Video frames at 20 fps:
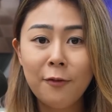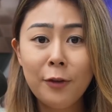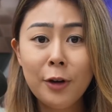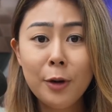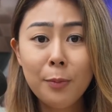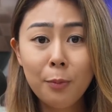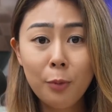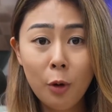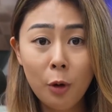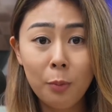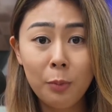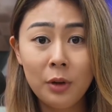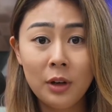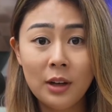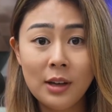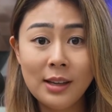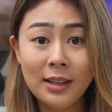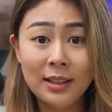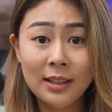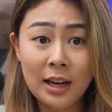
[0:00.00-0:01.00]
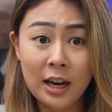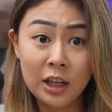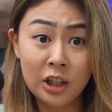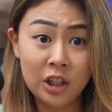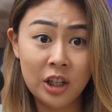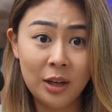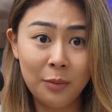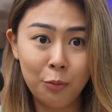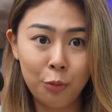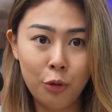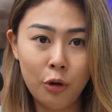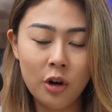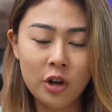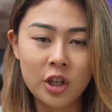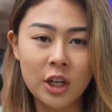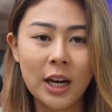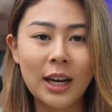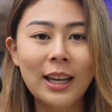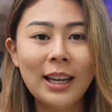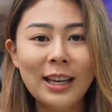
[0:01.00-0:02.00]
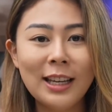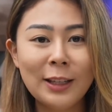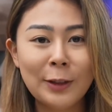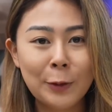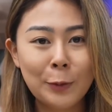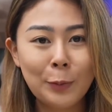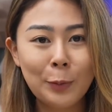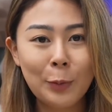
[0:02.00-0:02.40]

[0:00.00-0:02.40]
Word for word: A very popular sidechain project is